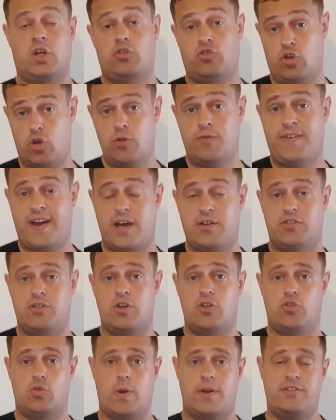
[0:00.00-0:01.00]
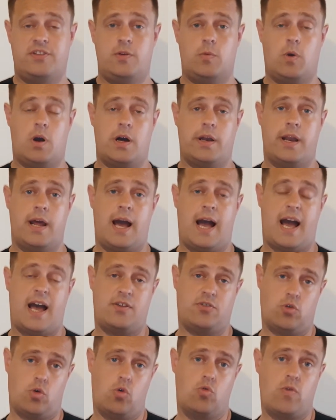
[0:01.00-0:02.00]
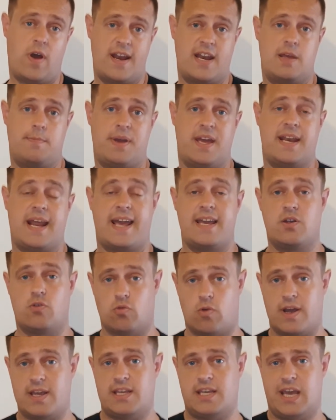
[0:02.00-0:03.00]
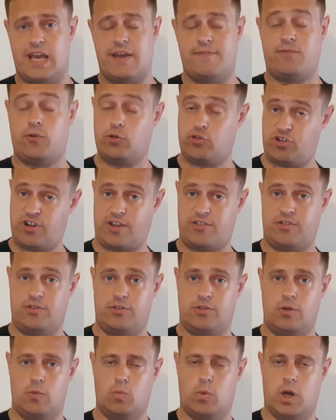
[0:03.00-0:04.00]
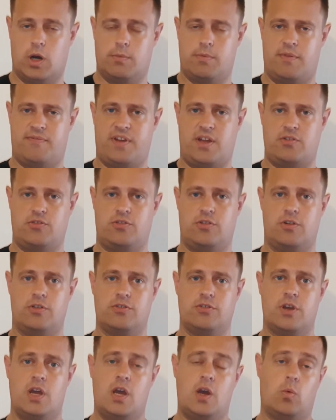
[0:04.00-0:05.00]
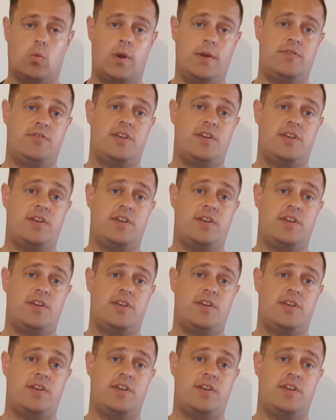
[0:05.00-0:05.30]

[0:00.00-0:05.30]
2021 has already been a great year for Chessington World of Adventures. We've